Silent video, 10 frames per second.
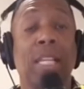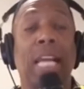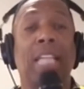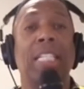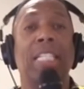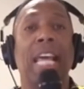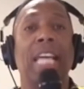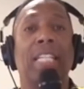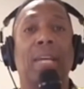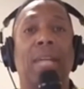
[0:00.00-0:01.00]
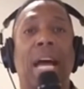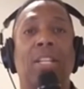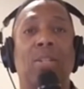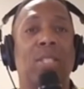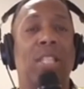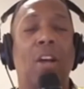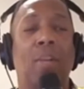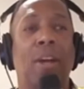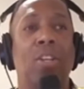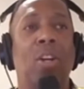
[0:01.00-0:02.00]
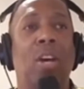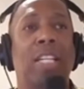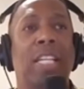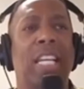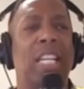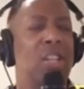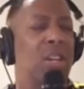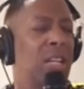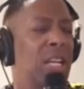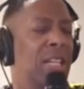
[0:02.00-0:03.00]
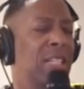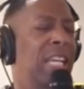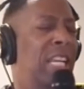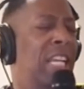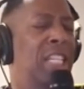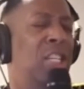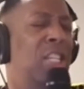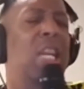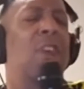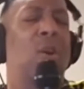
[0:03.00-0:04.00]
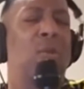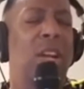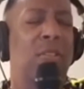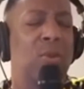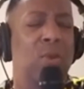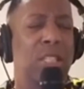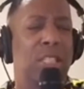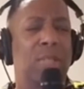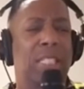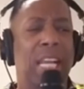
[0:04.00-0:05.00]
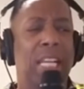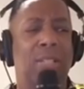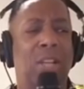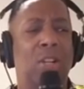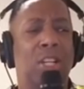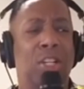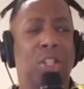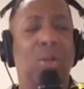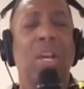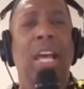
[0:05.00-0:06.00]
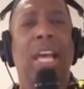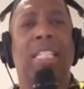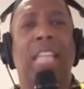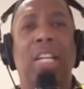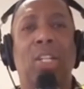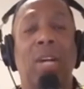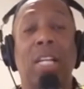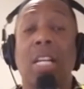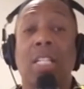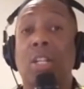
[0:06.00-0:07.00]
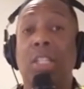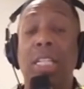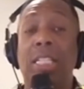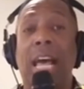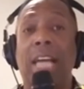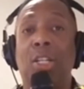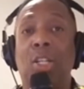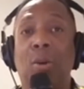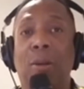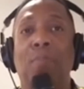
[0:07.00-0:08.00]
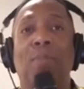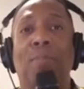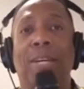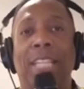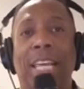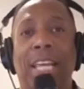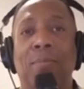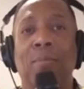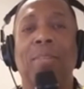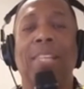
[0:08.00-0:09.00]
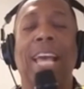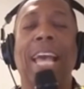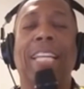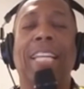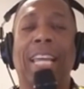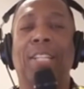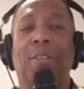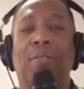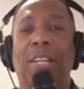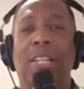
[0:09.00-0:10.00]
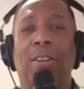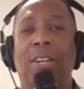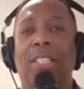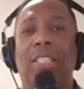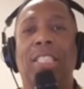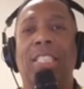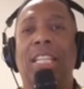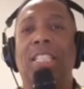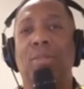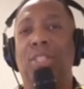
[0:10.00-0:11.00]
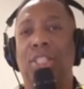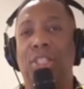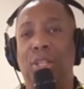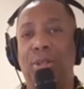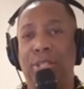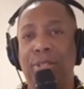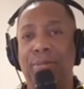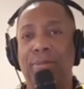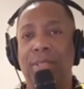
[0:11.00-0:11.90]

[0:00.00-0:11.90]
Now, she said some doctor was talking about, you know, how to get in your, get into yourself or whatever it was she was saying he told her to do and say do, honey. So she decided to do it. But then, at the end of the video, honey, she said she was just joking.